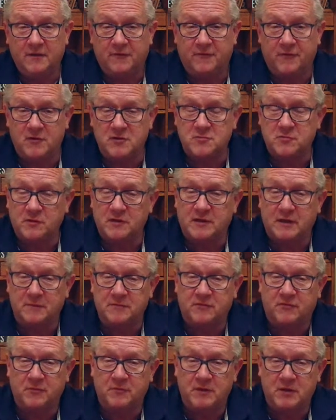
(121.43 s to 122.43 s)
The first one
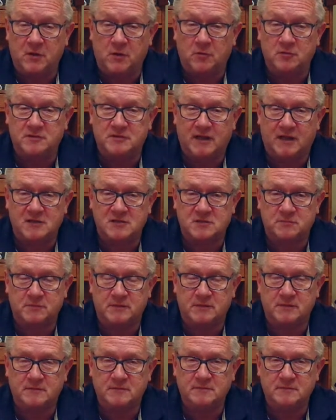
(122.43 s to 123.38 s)
comes from the Old Testament.